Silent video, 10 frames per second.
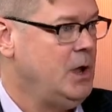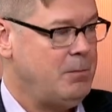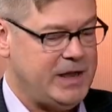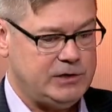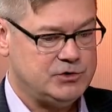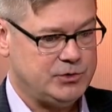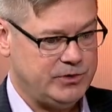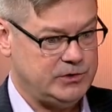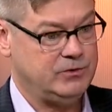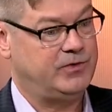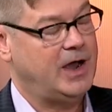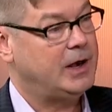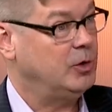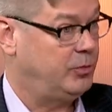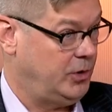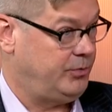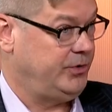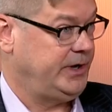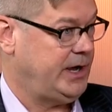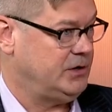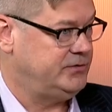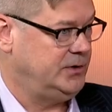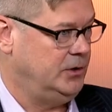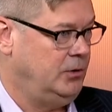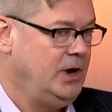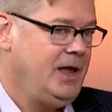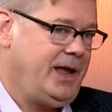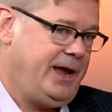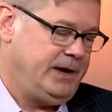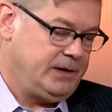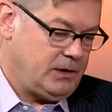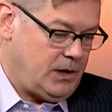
making sure that you've got appropriate cash flow and